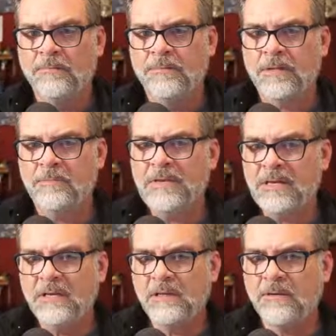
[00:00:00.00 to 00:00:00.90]
But
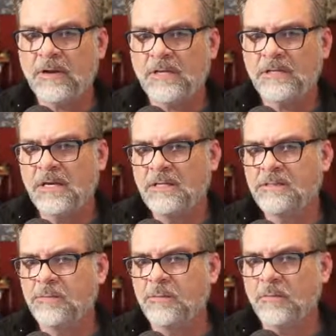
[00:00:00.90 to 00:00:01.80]
immediately
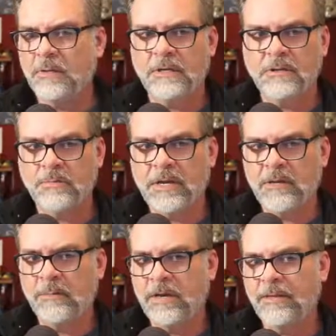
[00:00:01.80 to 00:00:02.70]
recognizable when
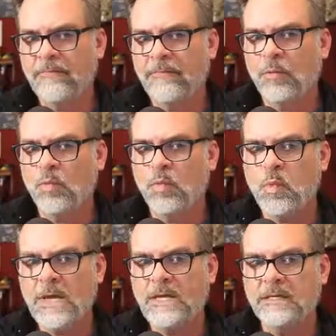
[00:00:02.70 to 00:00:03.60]
illuminated by the
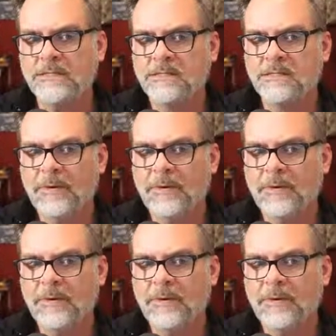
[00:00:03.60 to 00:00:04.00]
weakest,